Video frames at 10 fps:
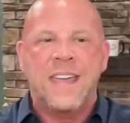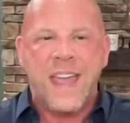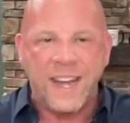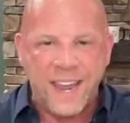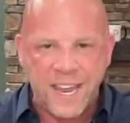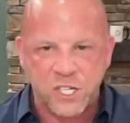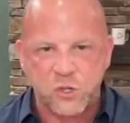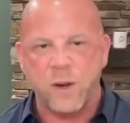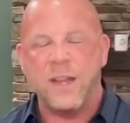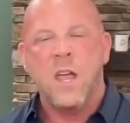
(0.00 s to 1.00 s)
in
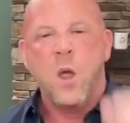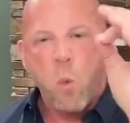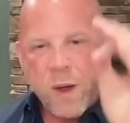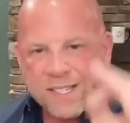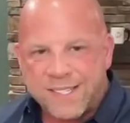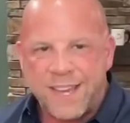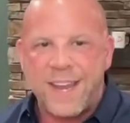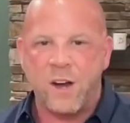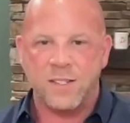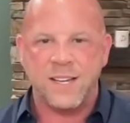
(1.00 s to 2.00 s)
history. We sit
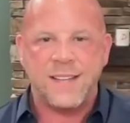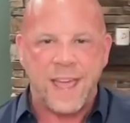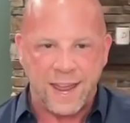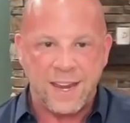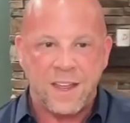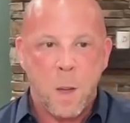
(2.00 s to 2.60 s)
here today.